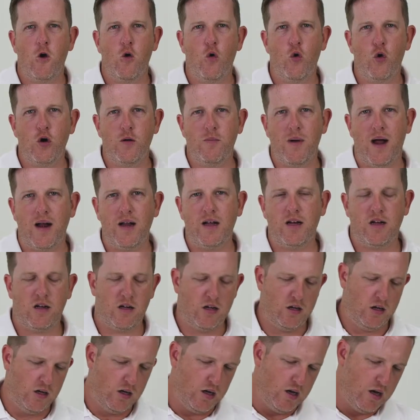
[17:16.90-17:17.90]
automatic,
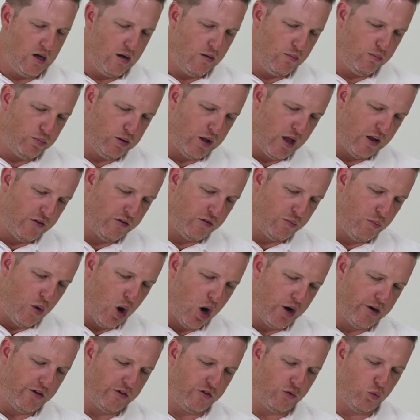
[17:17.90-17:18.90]
plus,
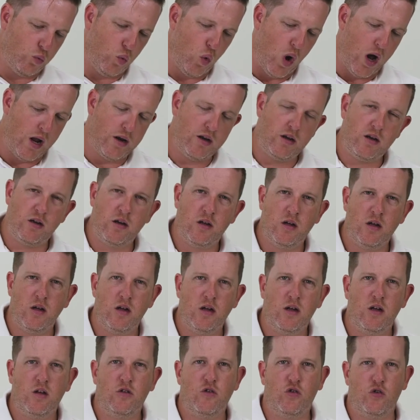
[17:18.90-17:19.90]
-1,
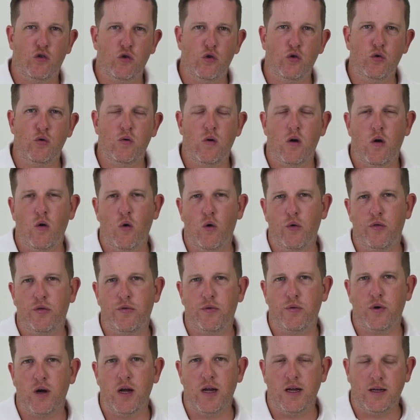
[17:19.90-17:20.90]
2, or
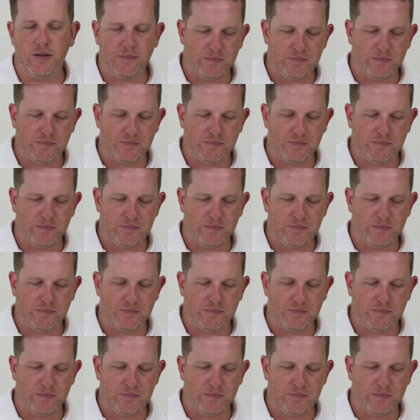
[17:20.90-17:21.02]
3.